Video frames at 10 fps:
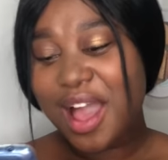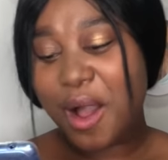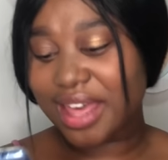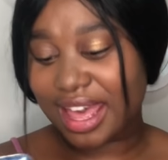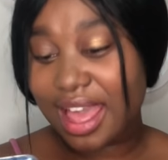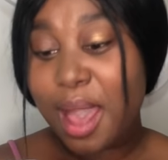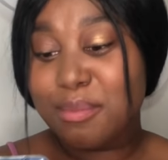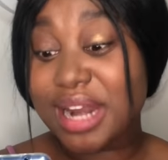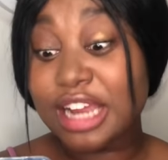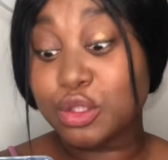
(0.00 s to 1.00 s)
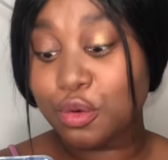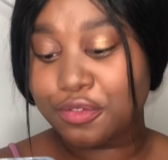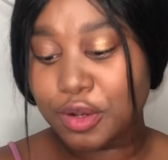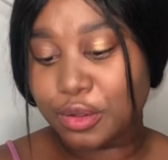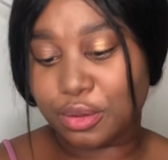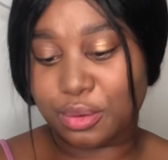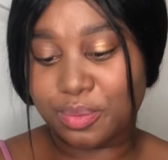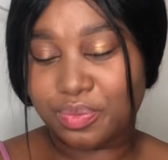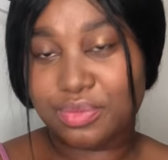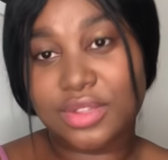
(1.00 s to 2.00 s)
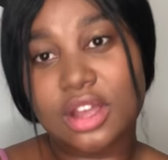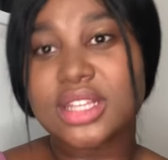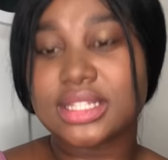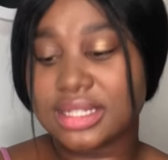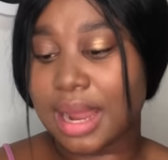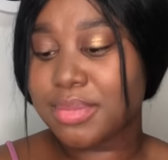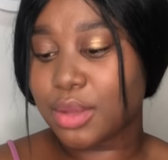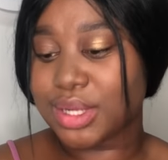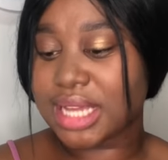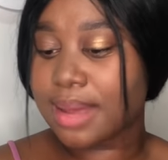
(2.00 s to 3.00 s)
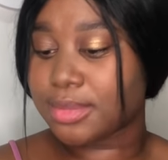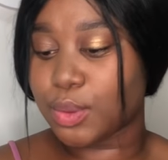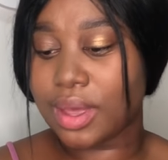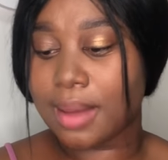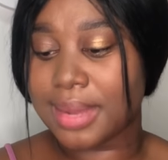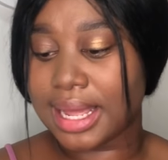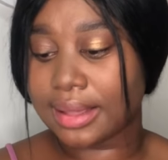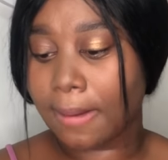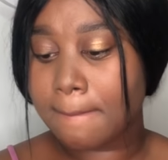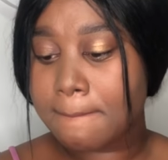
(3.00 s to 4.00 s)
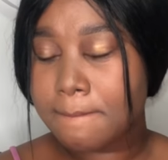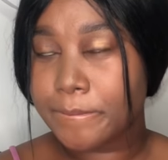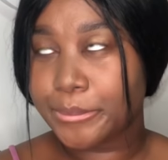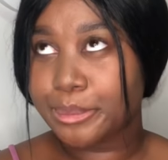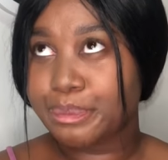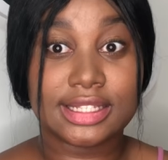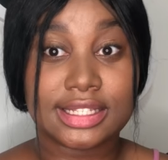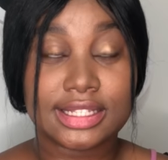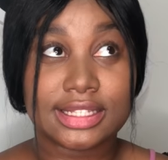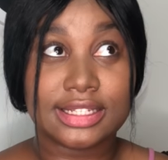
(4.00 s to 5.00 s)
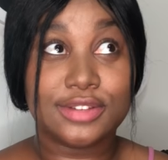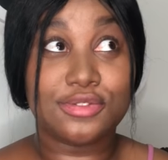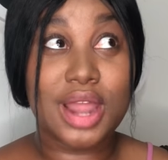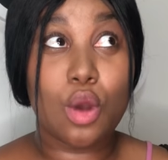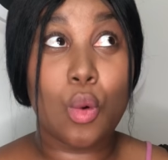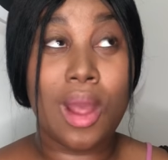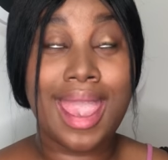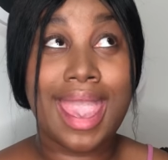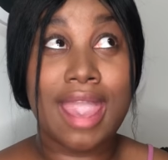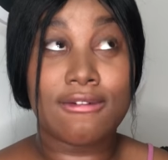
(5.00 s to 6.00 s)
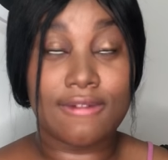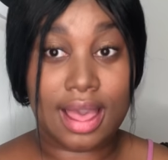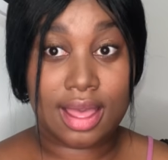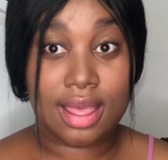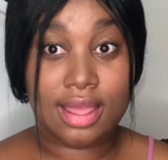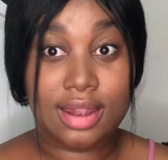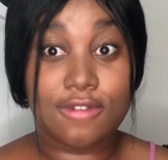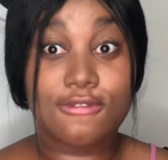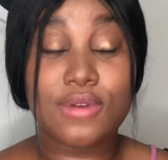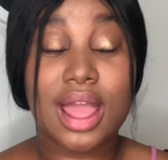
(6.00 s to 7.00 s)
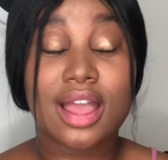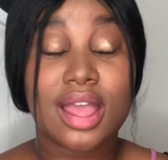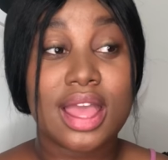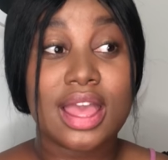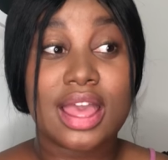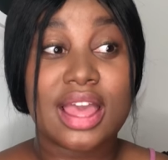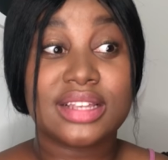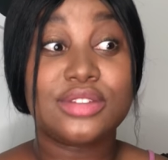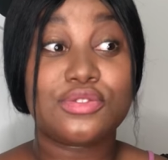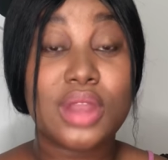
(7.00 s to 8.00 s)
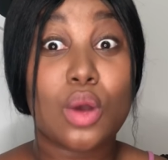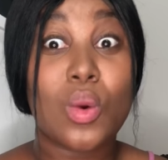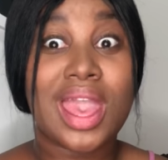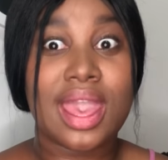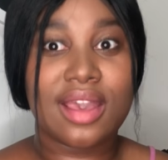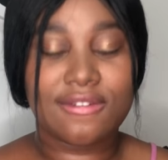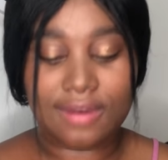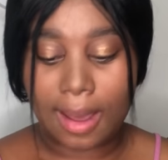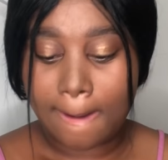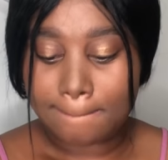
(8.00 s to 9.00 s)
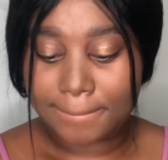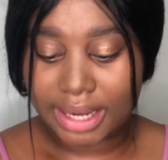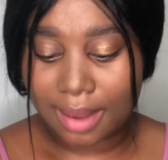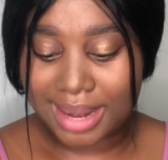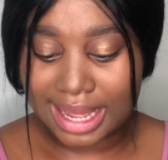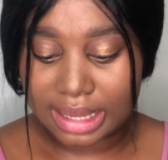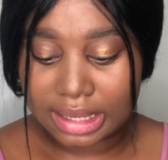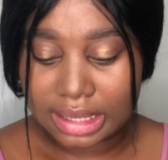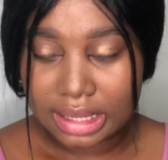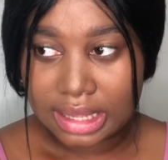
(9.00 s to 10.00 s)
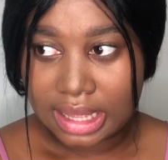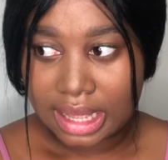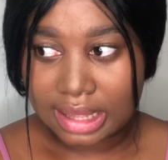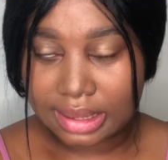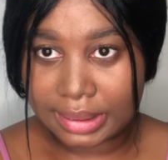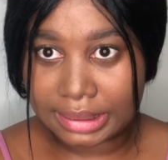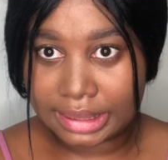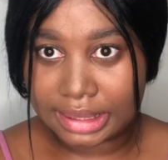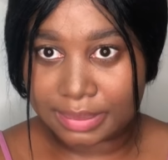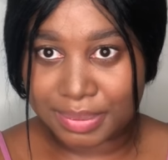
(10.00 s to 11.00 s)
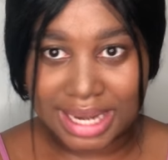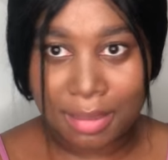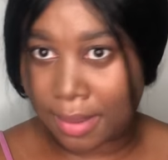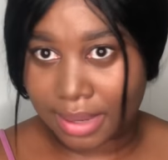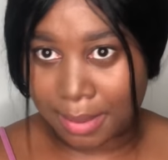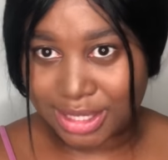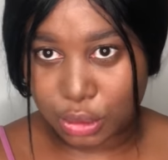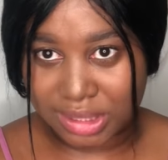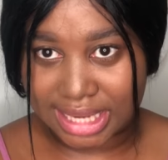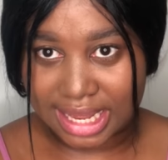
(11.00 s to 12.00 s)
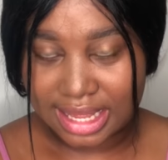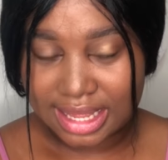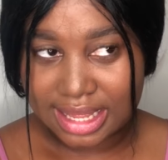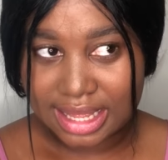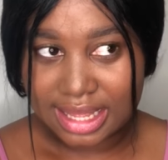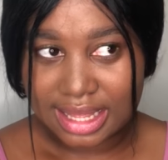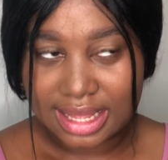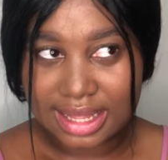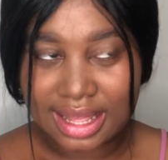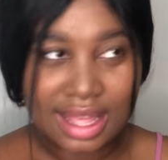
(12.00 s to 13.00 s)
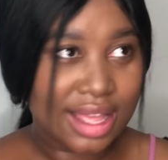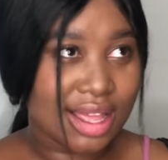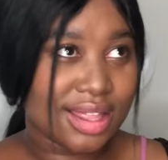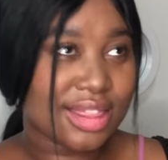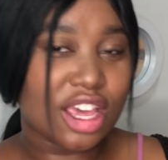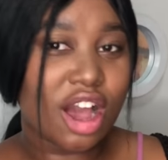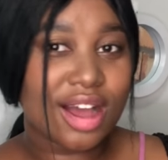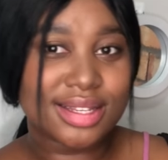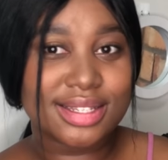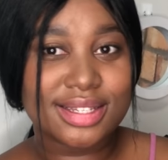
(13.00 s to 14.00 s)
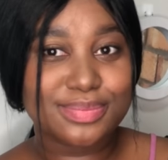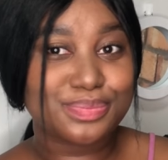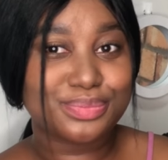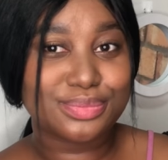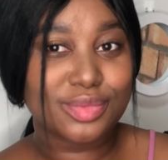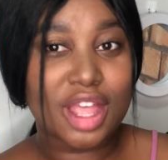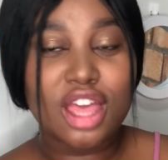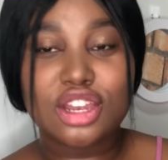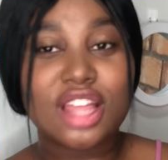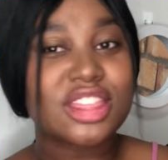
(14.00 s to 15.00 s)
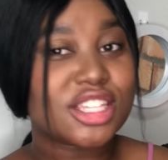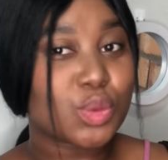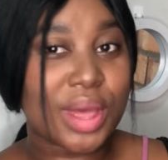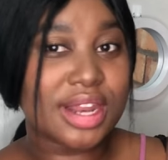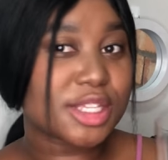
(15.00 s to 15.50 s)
Okay, but I do feel you though, because now there were times where I'm like, ndifuna oheva, ndifuna oheva, but I'm like, but I'm a daughter, they can't, not this way.